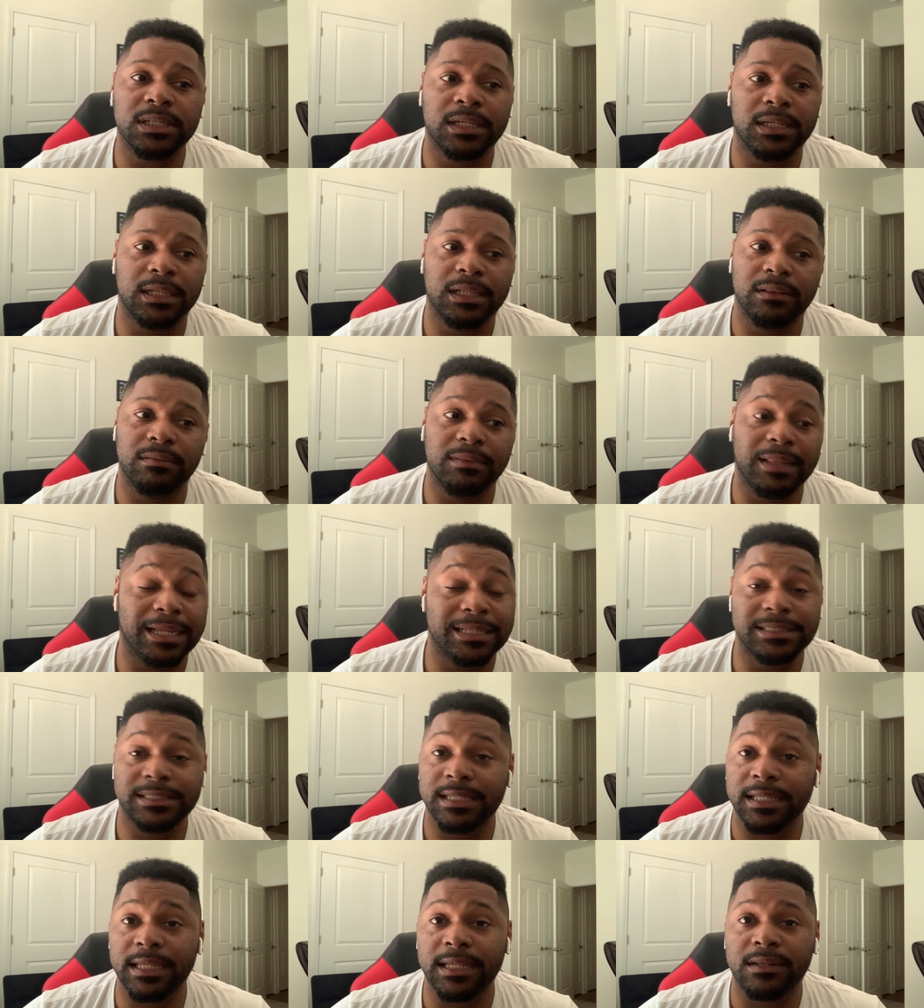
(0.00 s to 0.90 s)
And
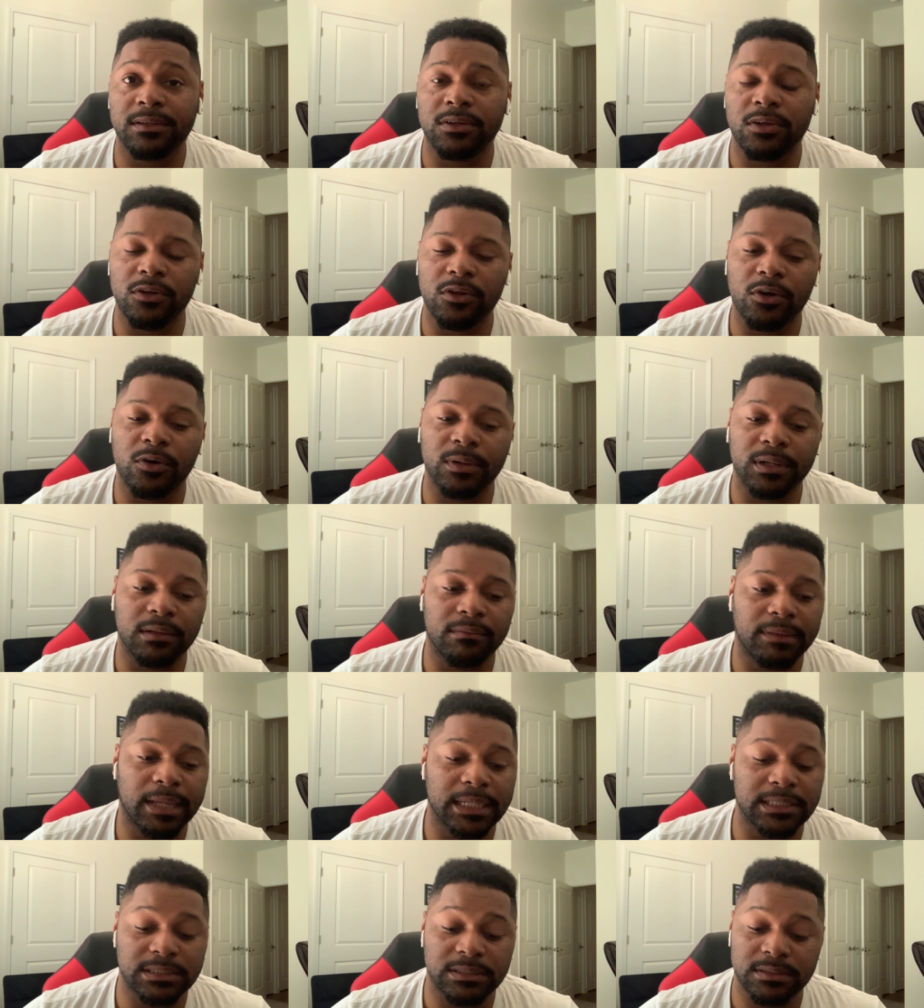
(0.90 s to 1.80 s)
that's it, you know, and if
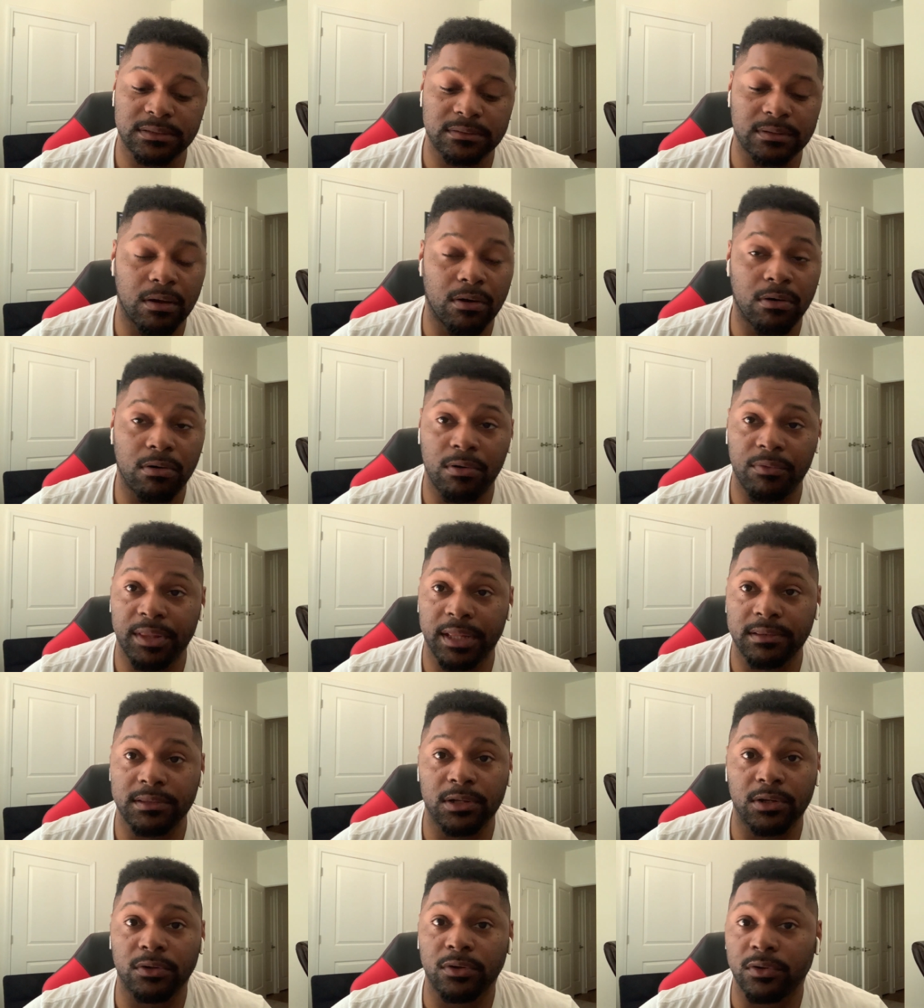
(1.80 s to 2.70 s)
that's all
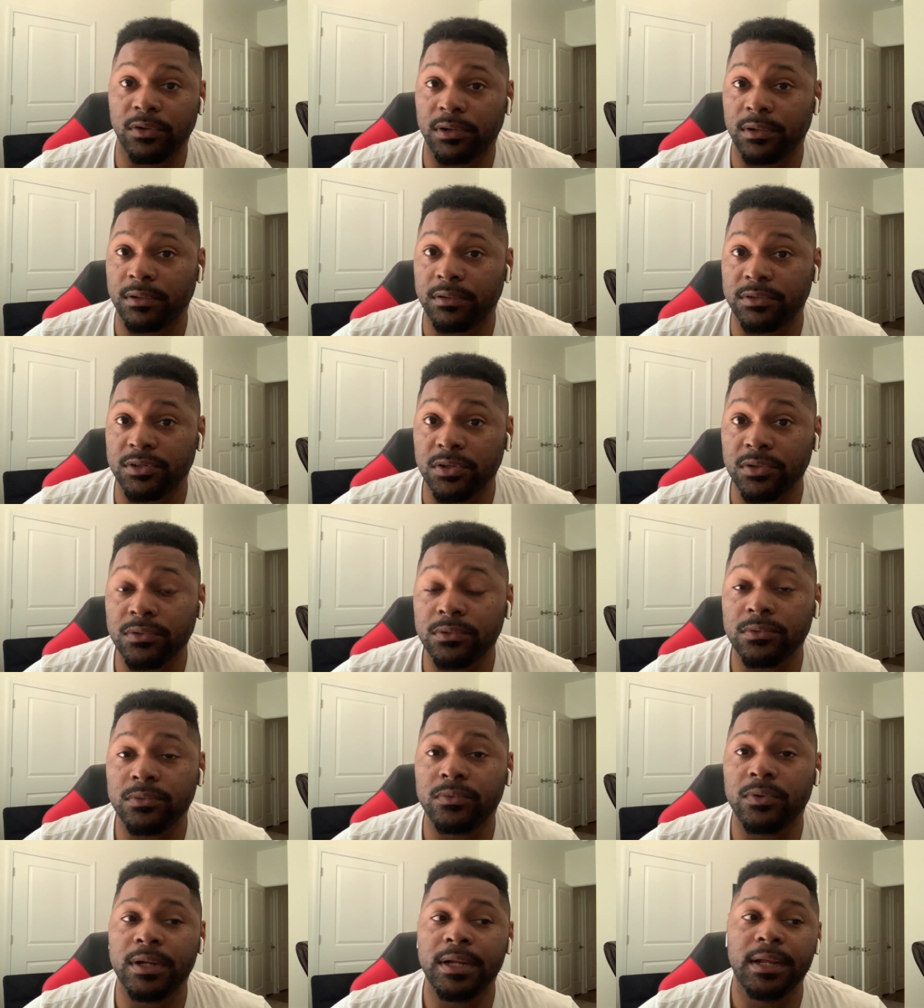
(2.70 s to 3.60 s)
that they're going to
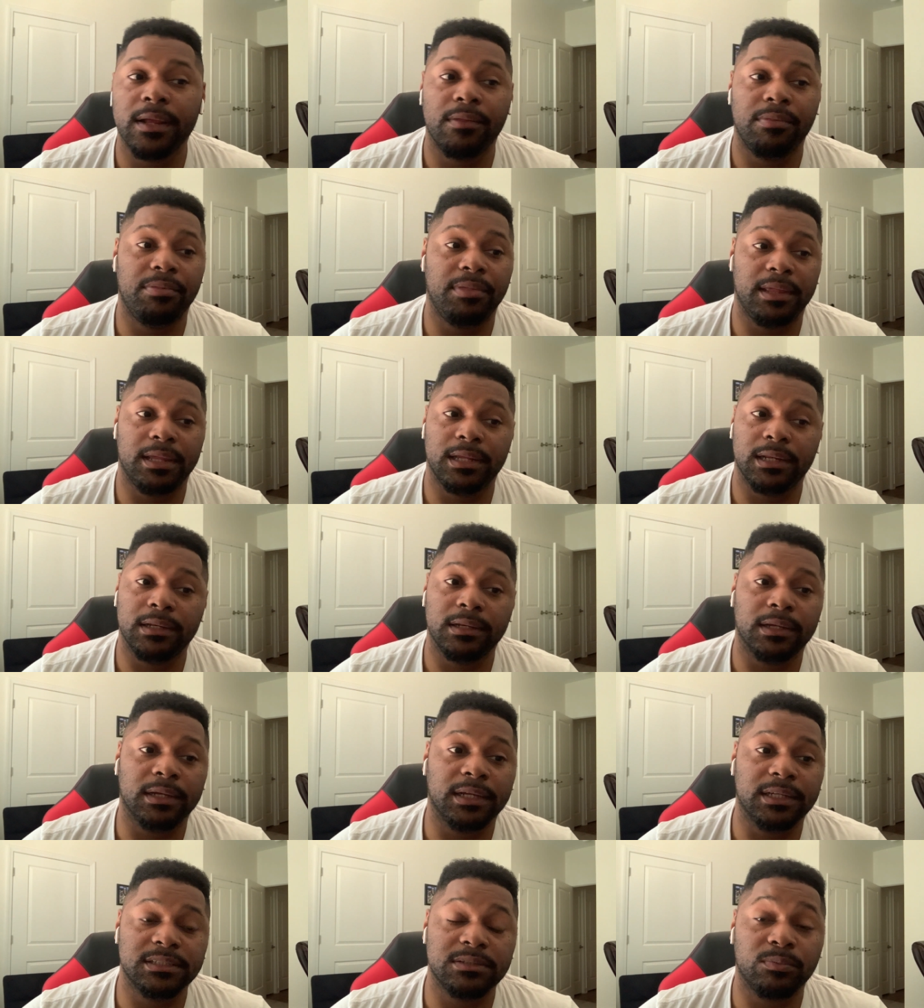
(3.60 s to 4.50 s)
do, then
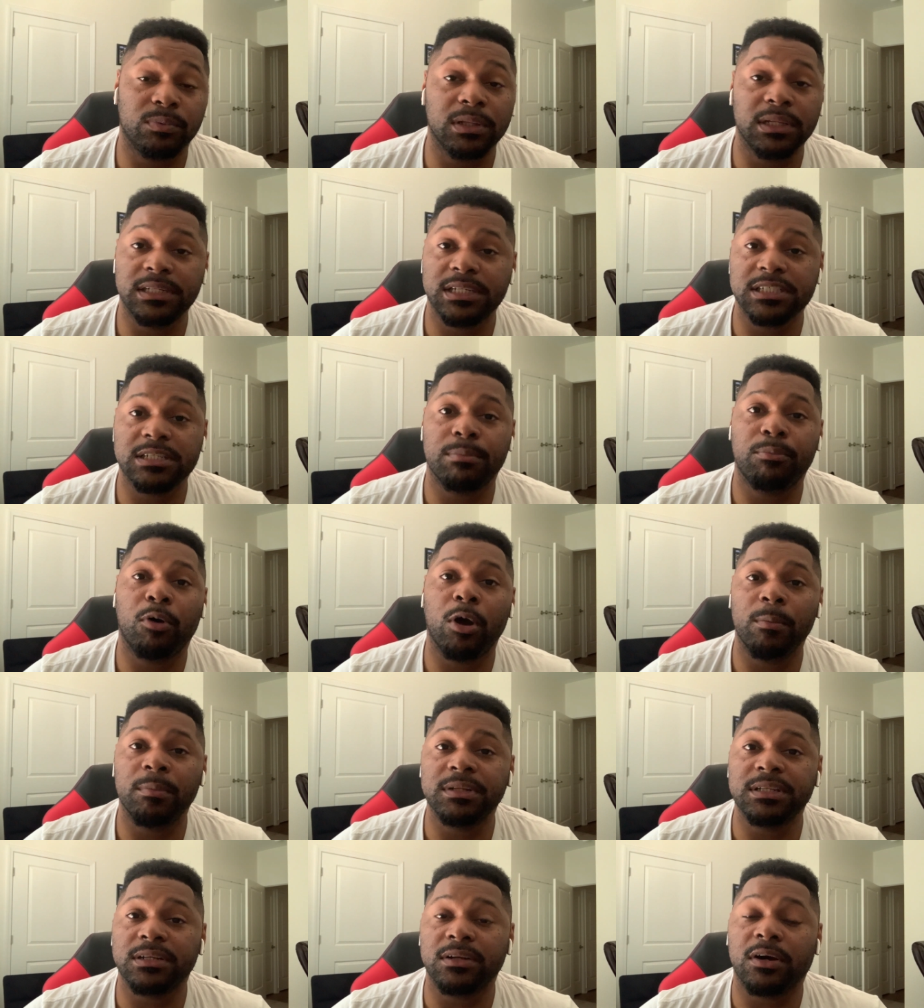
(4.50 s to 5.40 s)
uh, it's really
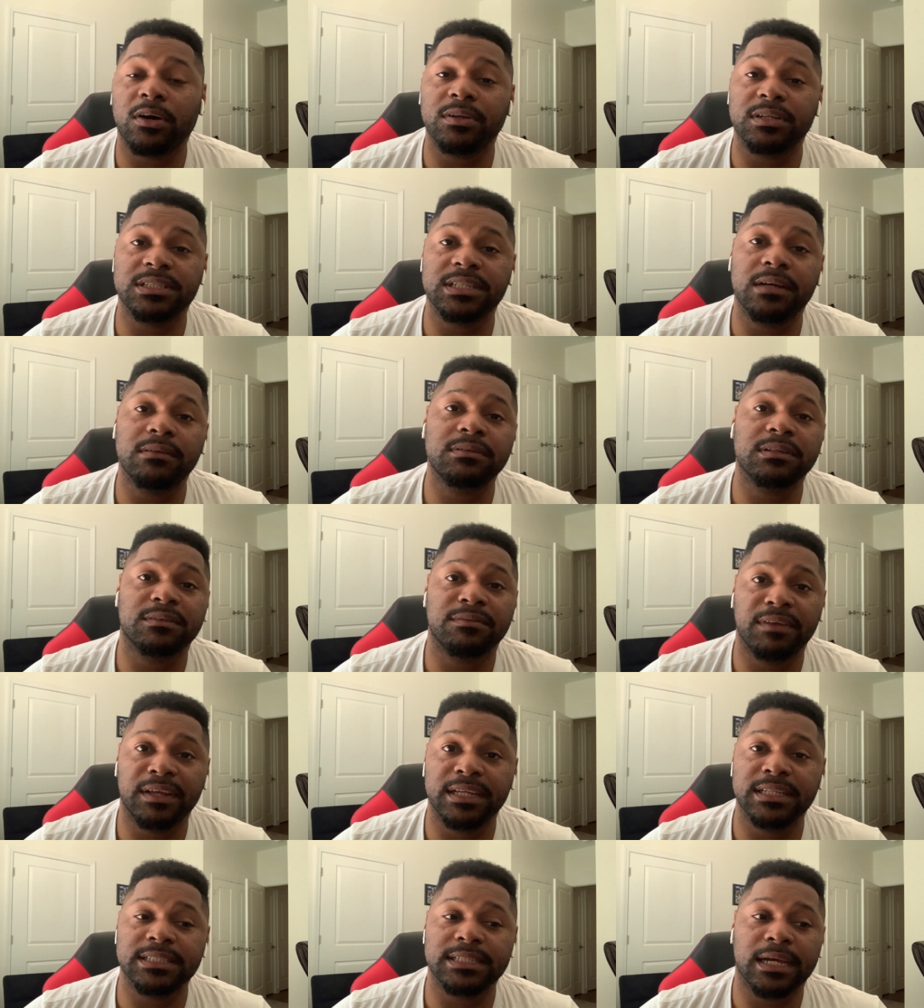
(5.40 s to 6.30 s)
disappointment to all the Celtics
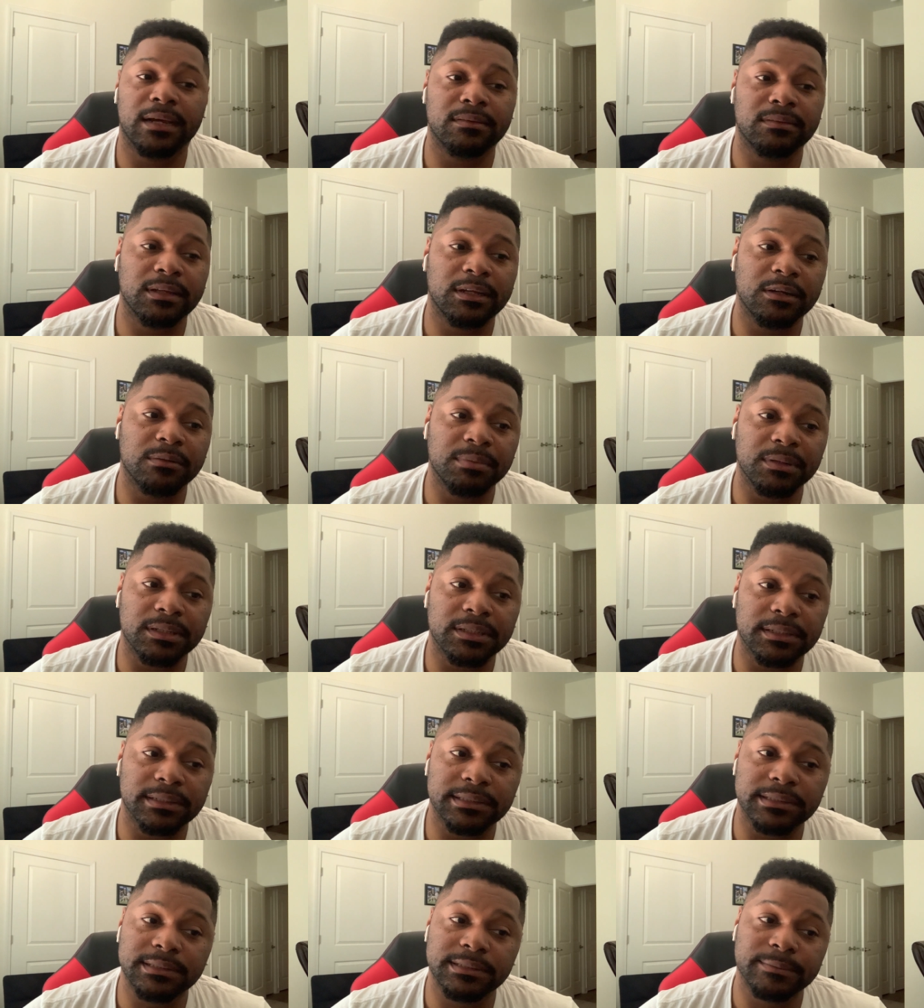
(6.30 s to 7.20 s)
fans out there
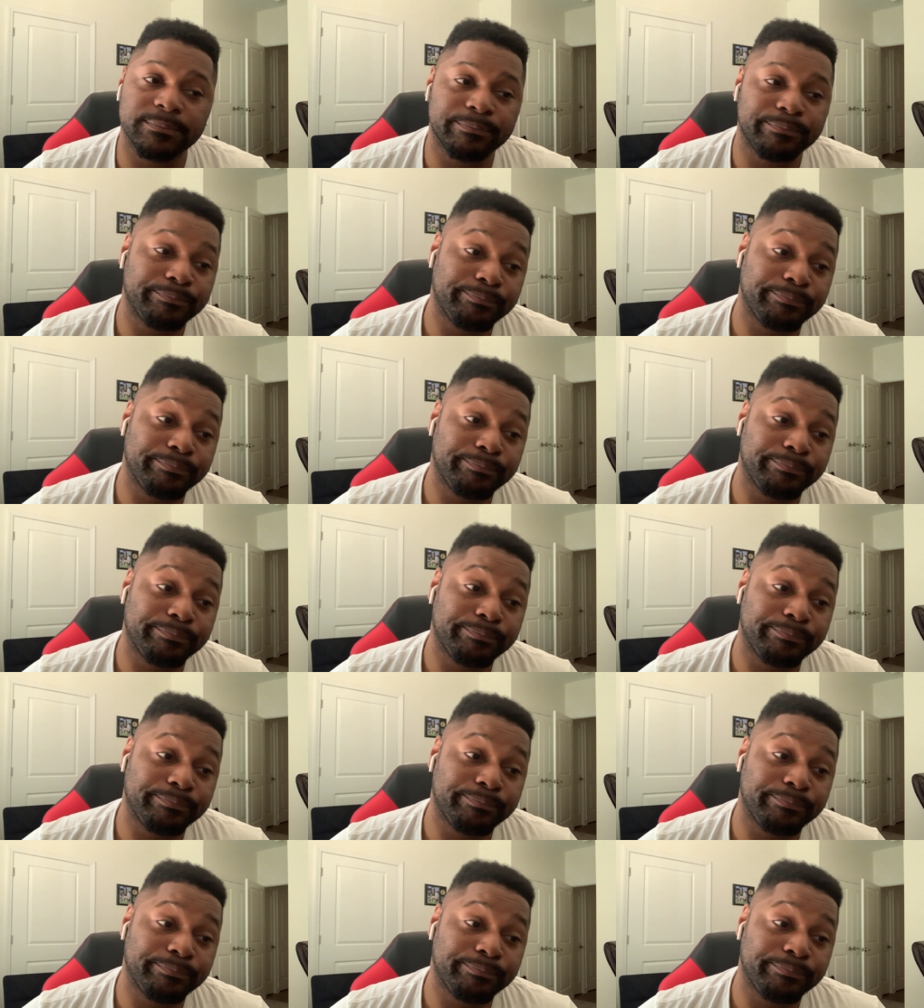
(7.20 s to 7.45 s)
because,